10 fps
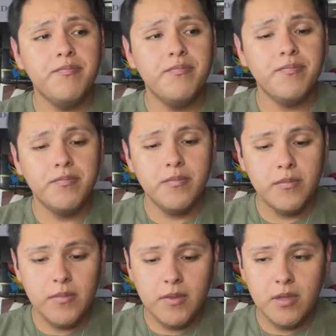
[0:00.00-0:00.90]

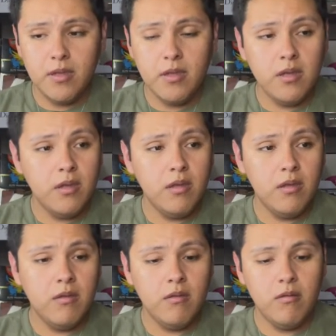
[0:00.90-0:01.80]

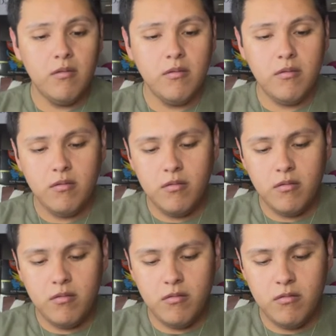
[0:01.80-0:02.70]
Nothing is said.